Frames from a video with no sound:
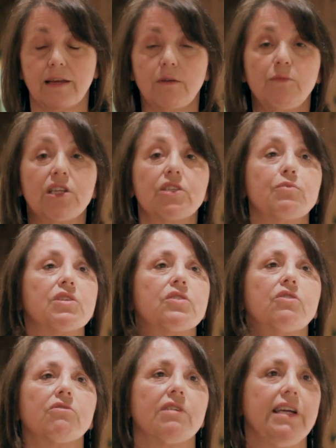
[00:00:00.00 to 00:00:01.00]
which was
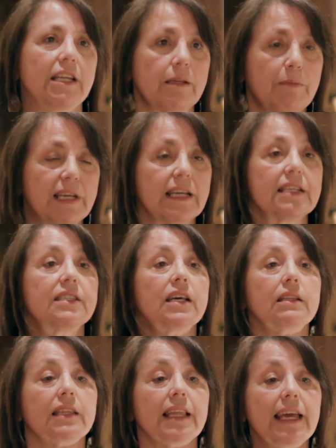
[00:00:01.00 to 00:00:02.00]
great because
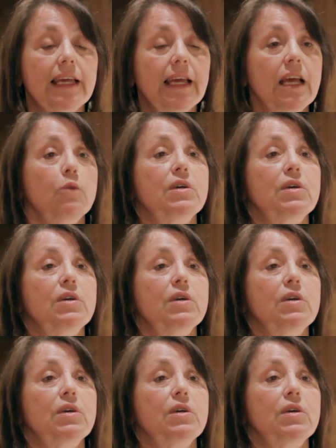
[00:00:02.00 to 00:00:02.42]
the lake